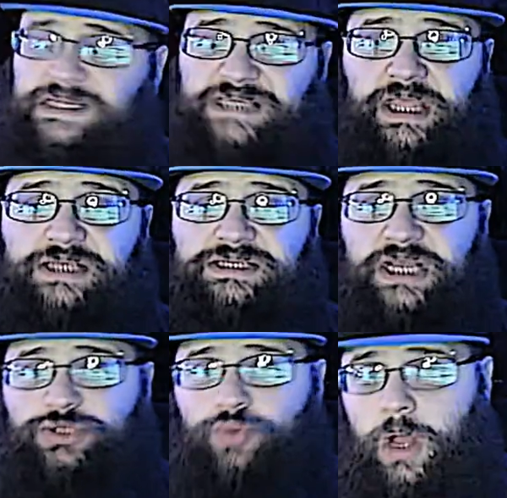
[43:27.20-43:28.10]
take you
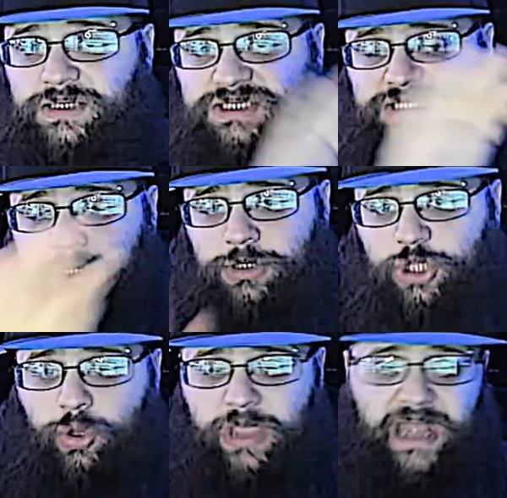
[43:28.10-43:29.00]
6 runs.
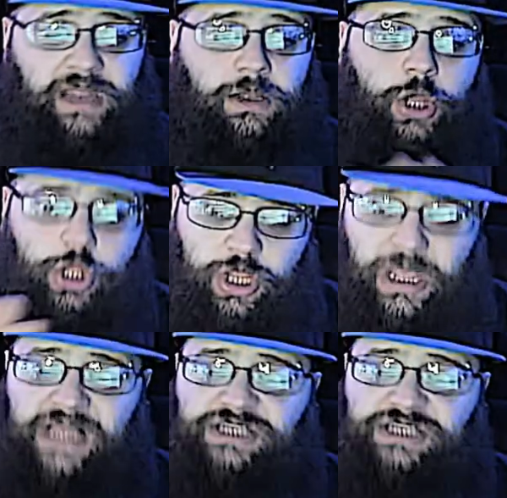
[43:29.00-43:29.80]
You'll get it. You guys